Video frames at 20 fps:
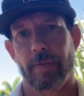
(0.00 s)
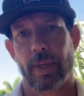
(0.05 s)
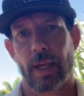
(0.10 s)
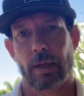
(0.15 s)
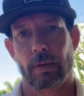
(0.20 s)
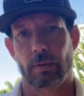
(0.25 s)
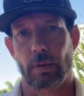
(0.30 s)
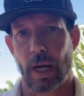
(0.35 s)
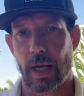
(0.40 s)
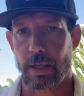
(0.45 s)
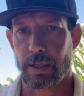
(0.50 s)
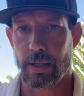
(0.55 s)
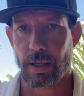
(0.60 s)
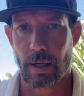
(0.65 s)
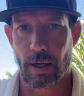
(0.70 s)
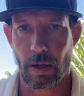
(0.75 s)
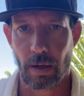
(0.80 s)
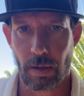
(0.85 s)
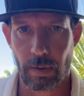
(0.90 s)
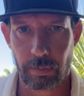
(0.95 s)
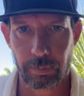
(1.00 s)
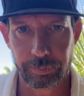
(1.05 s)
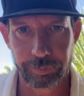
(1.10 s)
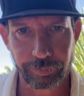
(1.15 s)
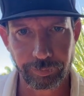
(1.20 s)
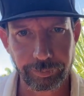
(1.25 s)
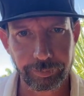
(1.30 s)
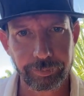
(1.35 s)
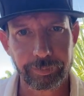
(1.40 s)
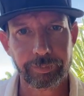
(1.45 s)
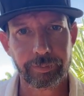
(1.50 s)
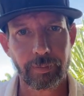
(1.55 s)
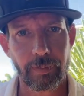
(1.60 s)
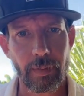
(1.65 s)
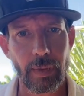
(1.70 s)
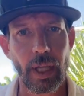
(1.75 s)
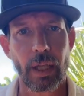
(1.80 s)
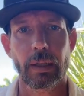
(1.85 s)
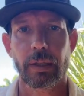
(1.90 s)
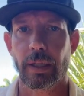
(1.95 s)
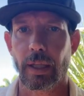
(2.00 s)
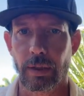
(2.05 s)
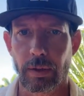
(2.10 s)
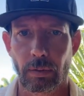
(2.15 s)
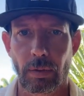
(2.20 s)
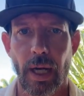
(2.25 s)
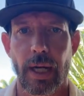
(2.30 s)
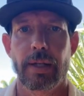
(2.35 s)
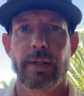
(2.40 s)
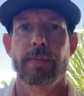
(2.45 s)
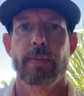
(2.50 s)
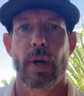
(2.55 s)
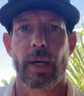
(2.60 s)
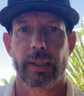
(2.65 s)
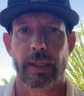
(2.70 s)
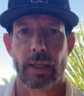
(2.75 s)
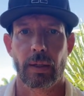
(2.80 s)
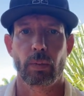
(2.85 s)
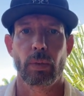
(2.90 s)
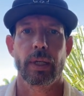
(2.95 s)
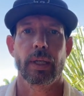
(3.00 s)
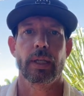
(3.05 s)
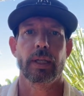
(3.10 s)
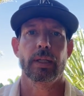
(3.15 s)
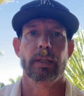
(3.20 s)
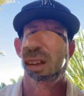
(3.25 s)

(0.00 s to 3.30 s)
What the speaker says: Raiders at home. I think the Raiders might get a win here.